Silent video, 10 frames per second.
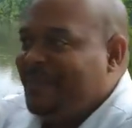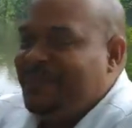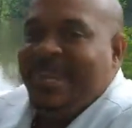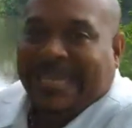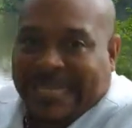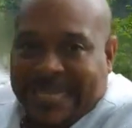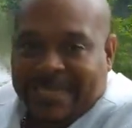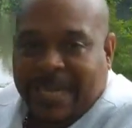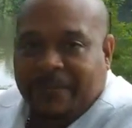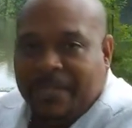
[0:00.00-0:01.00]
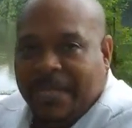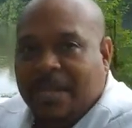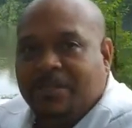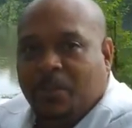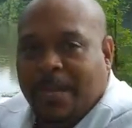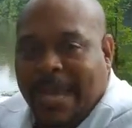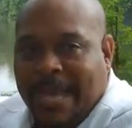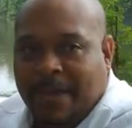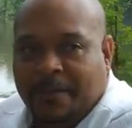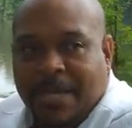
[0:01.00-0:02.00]
feelings and everything else that we
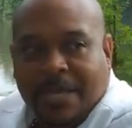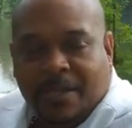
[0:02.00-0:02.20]
have,